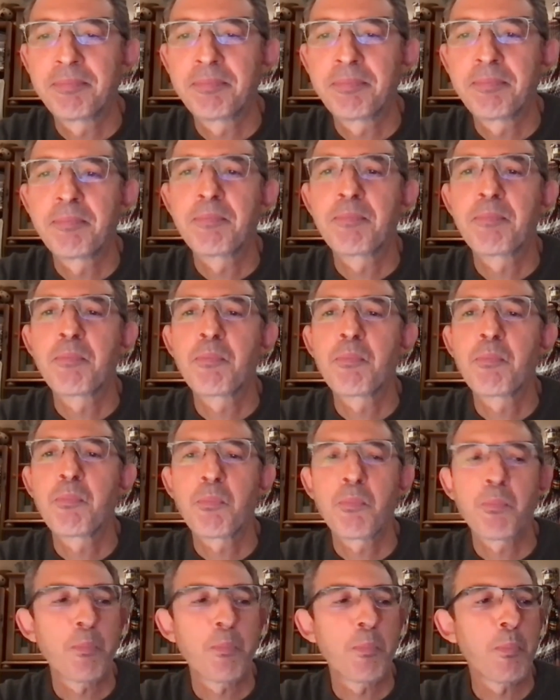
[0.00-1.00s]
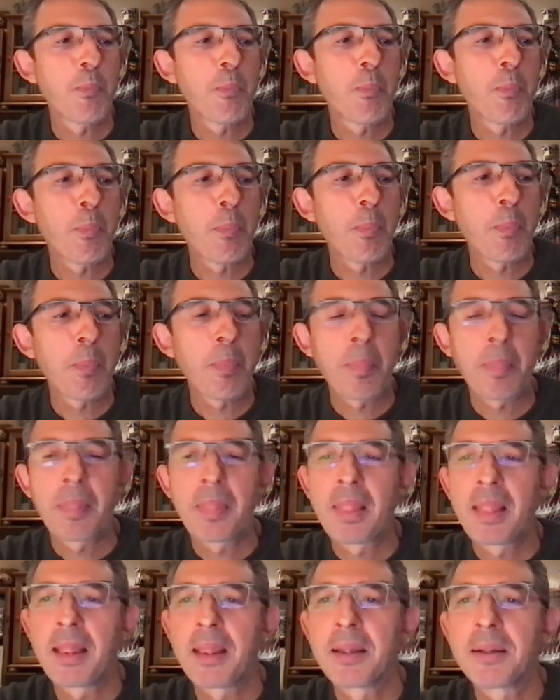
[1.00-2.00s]
We have a number
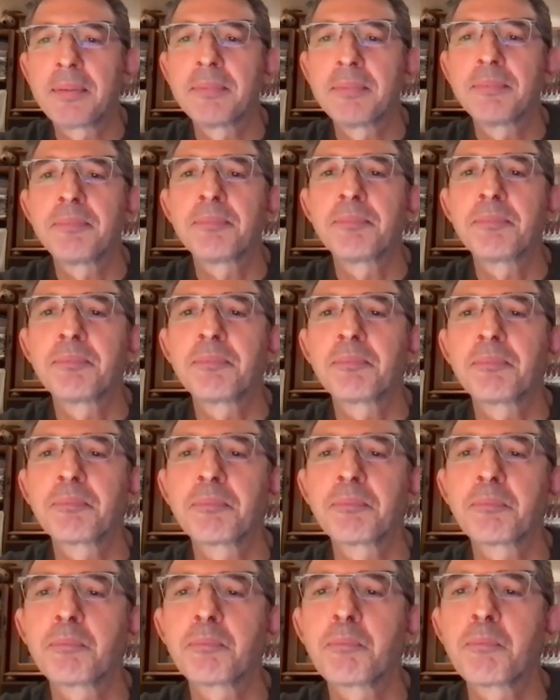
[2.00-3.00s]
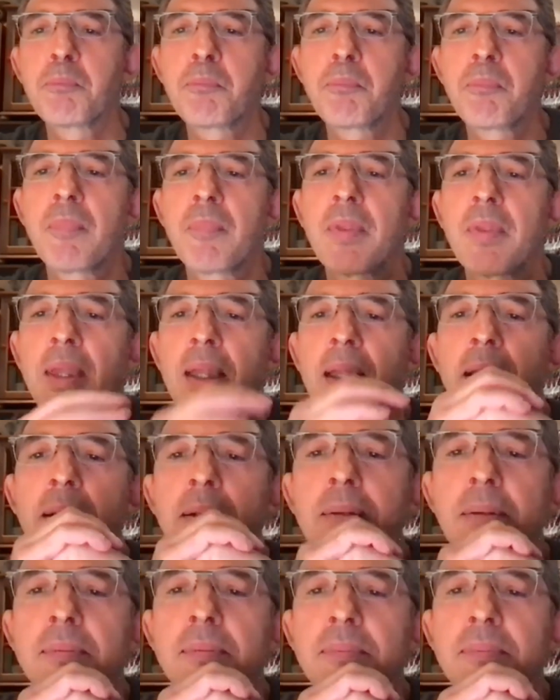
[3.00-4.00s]
of questions in the
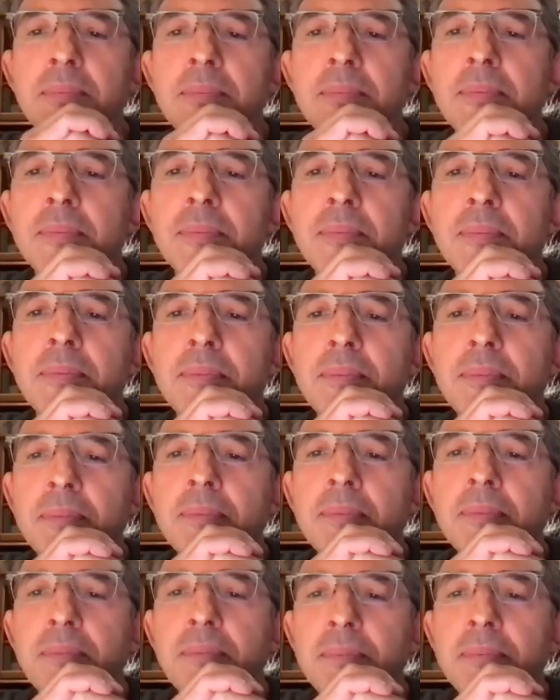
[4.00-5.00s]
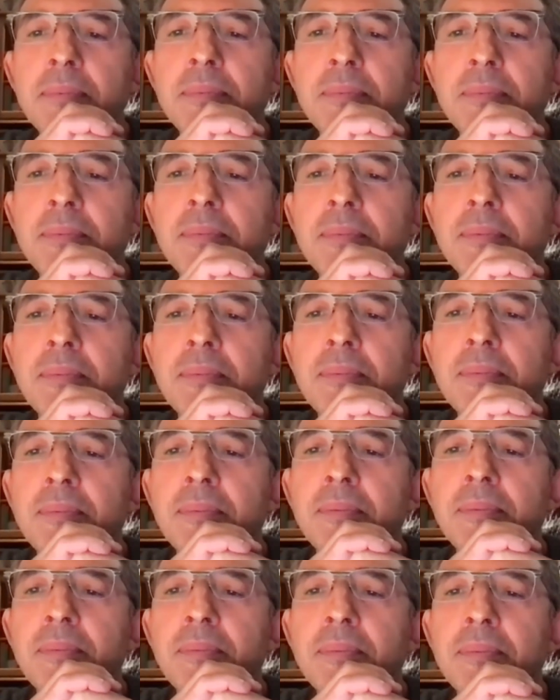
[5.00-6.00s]
Q&A, but please,
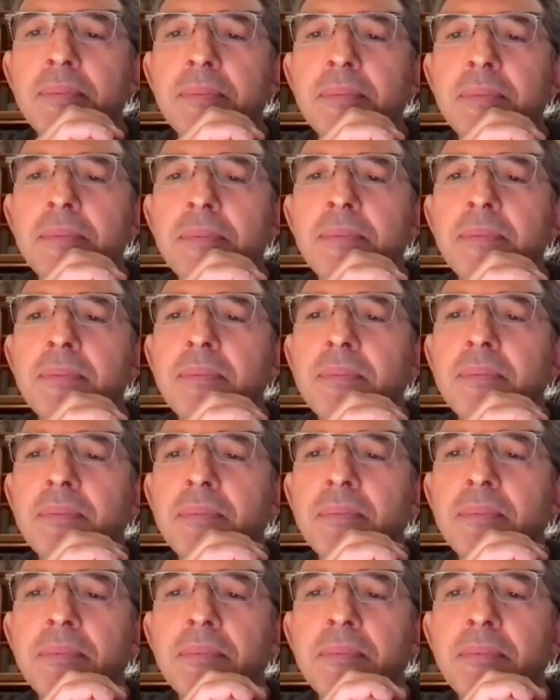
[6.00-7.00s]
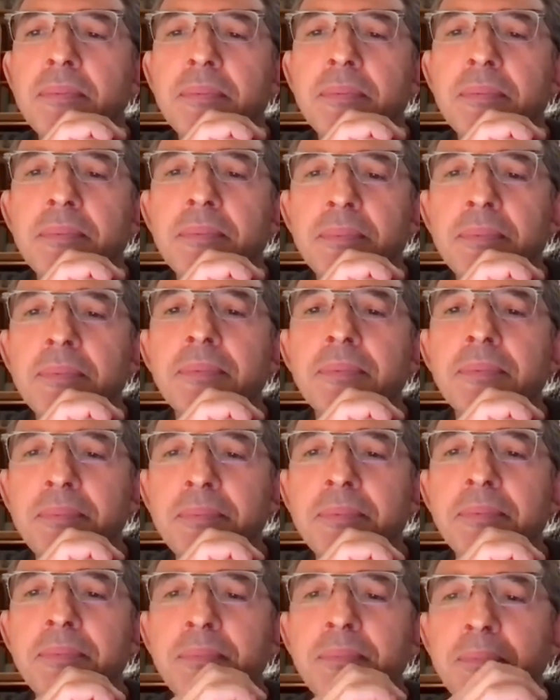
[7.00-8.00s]
everybody, if you have a question,
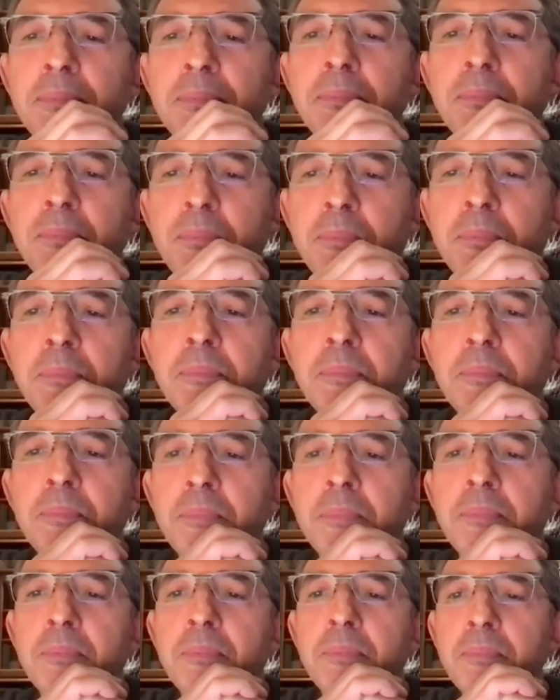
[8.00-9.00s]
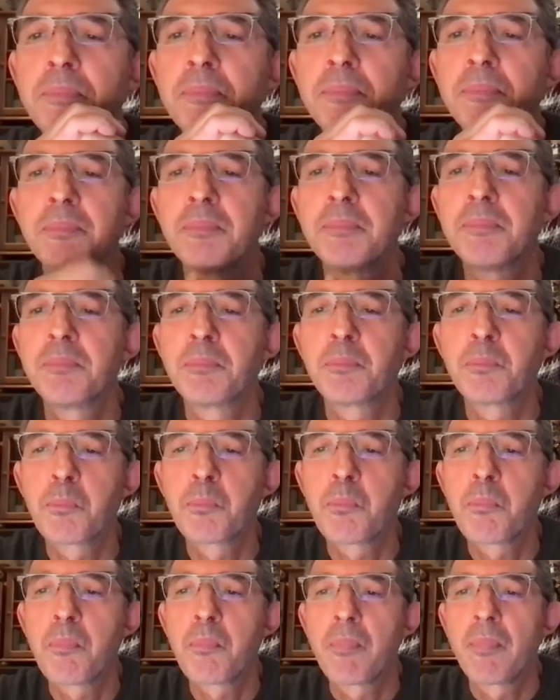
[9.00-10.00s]
please put it in the Q&A, and
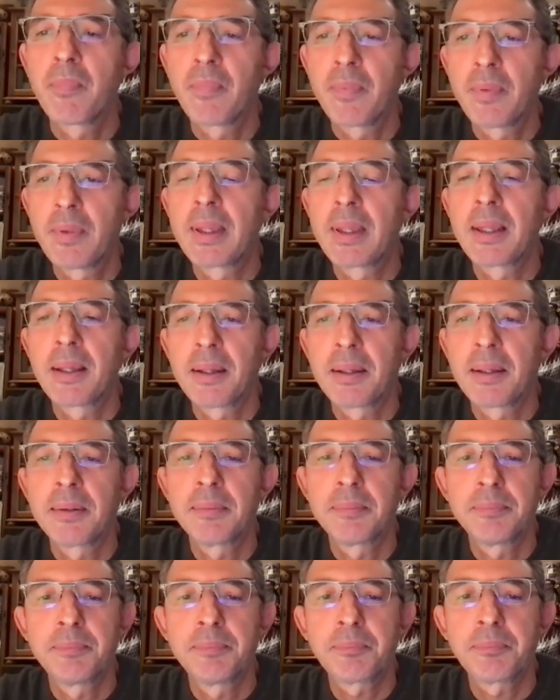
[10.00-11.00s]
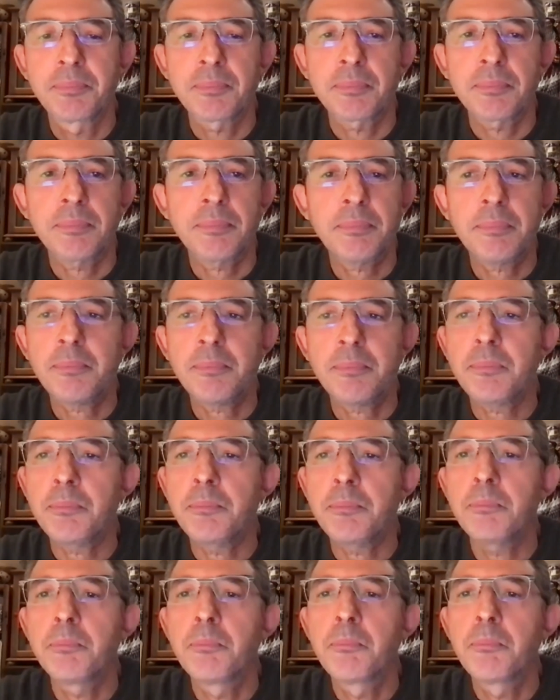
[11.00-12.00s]
I will pose it to